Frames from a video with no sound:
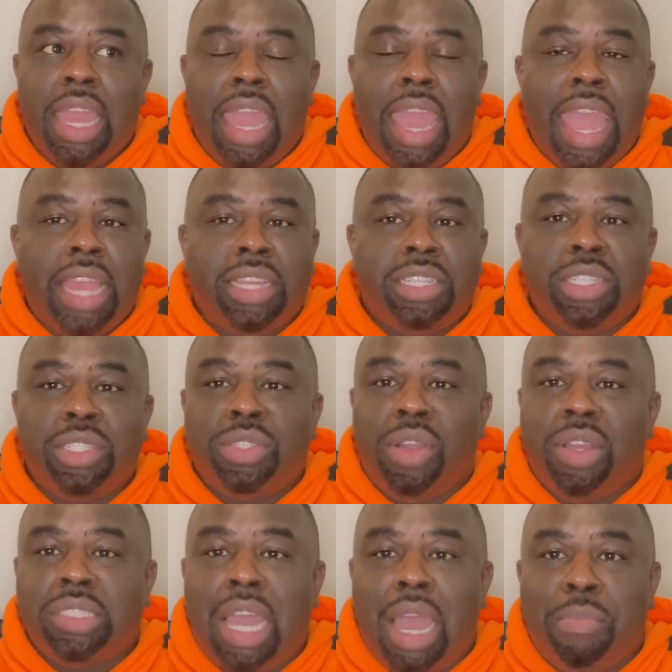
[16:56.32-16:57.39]
Ashley
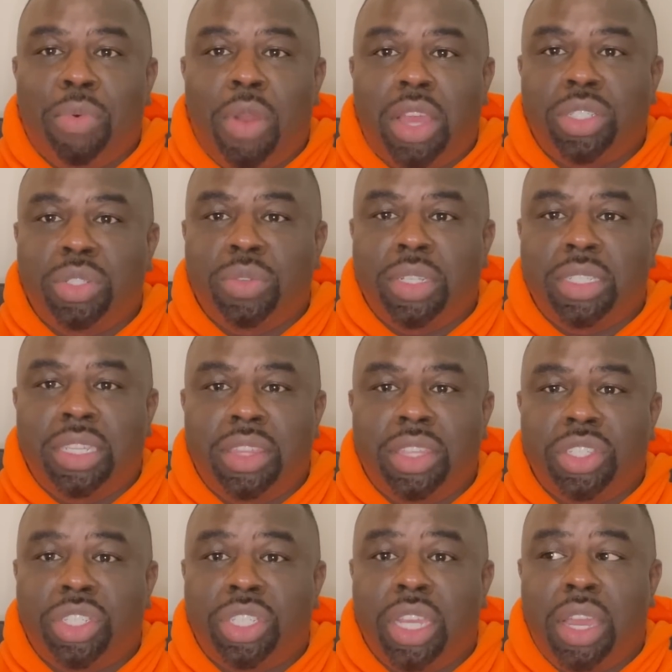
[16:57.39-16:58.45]
starts, I brought you into
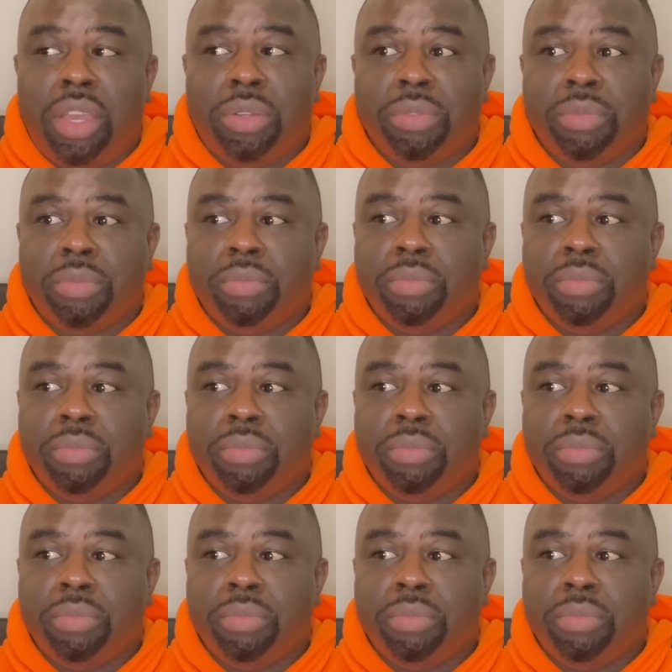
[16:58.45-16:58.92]
this show.